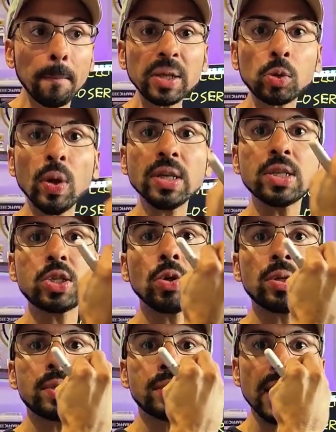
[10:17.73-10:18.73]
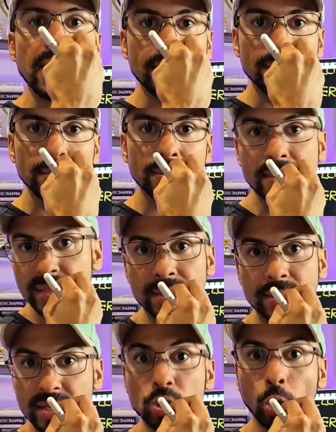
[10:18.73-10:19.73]
but once you take
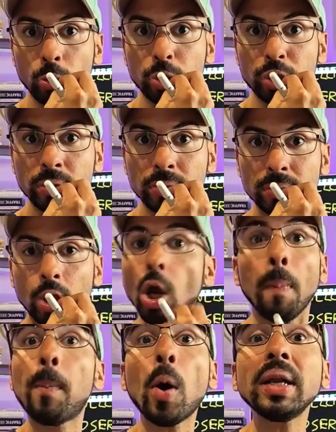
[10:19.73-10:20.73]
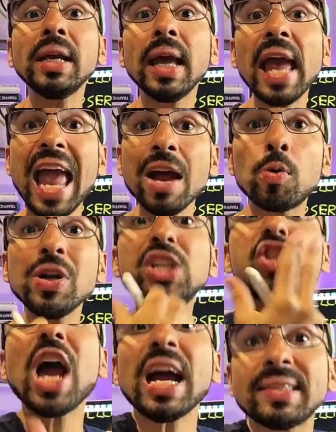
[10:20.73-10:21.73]
the solution, your body
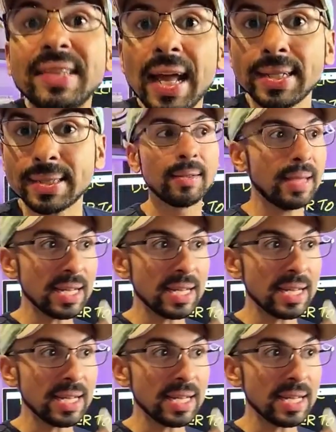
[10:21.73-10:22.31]
reject that.